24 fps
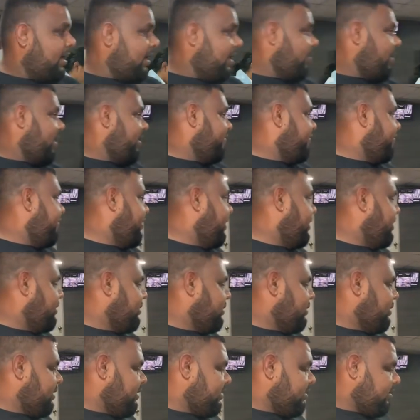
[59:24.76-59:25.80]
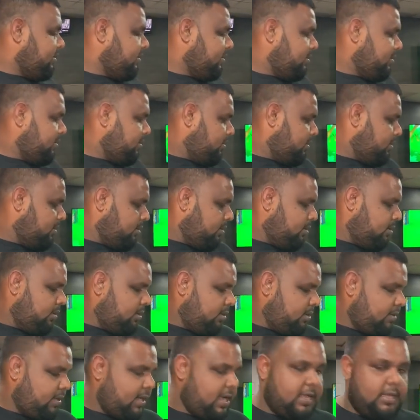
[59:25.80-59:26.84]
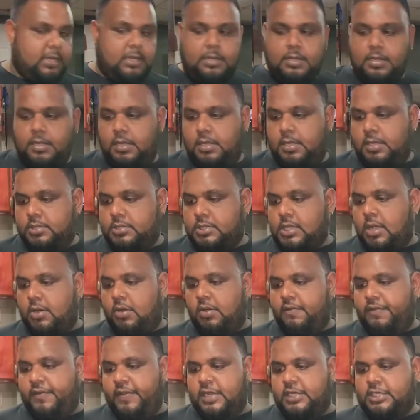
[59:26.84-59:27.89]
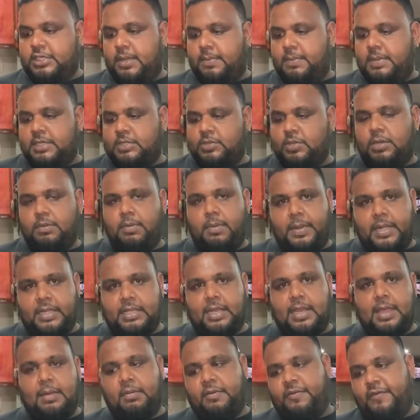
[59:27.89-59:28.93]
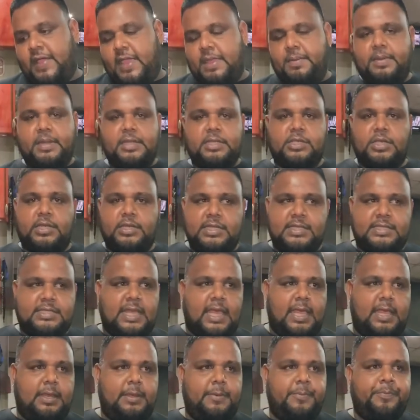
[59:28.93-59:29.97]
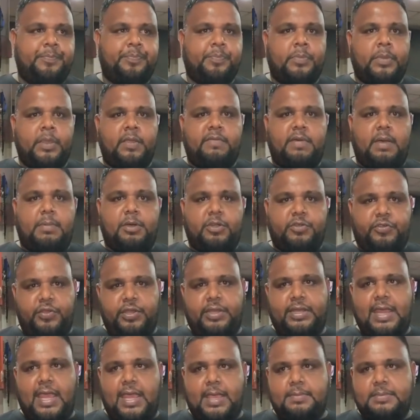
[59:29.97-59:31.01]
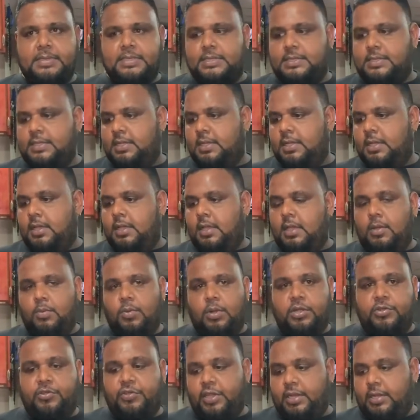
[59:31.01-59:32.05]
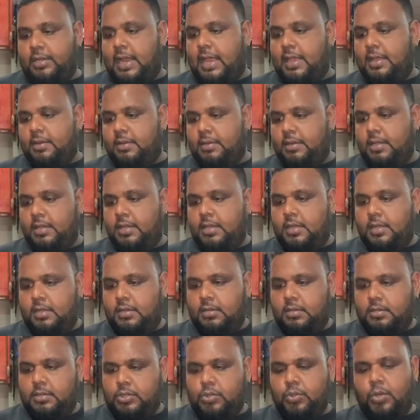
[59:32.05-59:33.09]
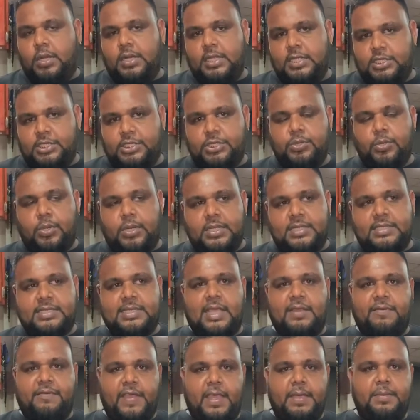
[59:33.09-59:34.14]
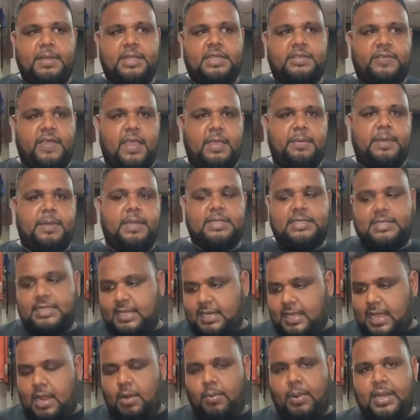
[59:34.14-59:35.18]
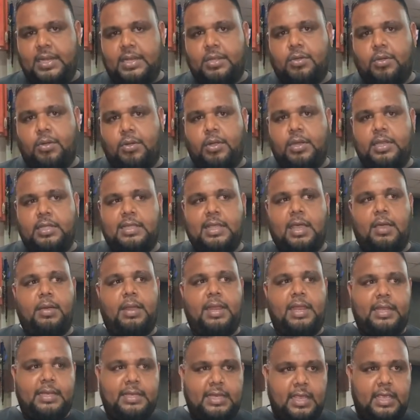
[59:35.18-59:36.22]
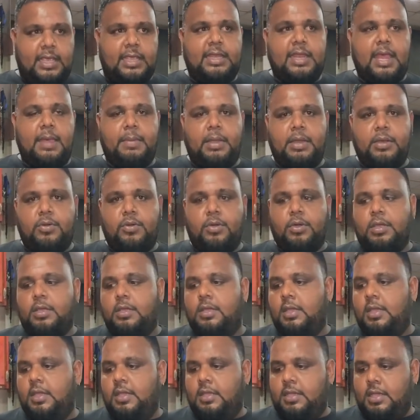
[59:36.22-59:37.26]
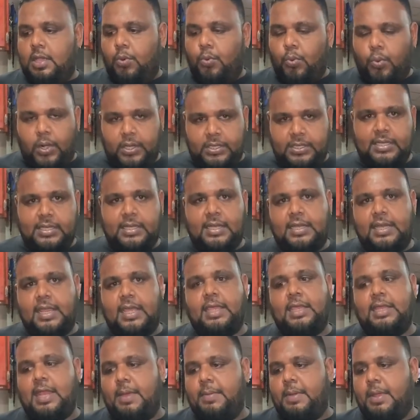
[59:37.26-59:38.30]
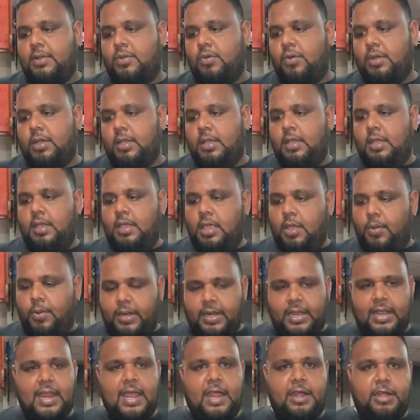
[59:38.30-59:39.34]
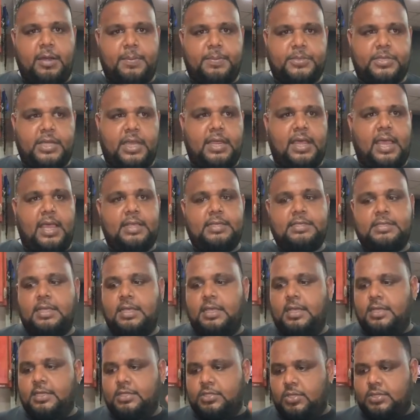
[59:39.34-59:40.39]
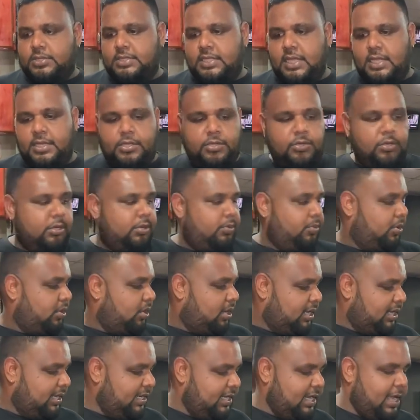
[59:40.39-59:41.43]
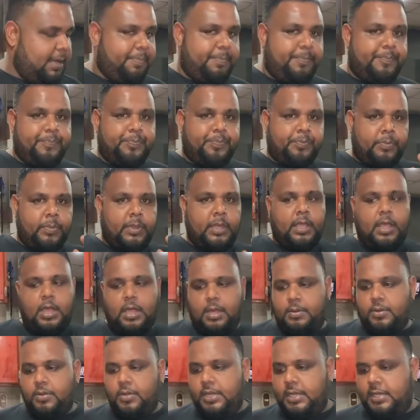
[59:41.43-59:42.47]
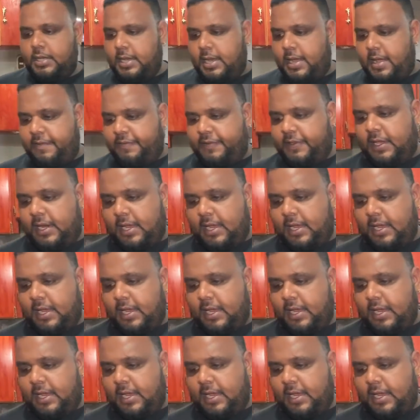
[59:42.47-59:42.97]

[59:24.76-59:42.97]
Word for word: like why if you are ready to eat. Right? So I'm going to finish up this one. We're going to tell about five minutes on each side for about three times. But treat like two on each, two on each side, five minutes, five minutes. If you can't while the cook on the towel, like, take your time and cook you wanted to take your time and cook, you want to get our crisp. Right guys? So stay tuned, we're going to clean up and we're going to eat it after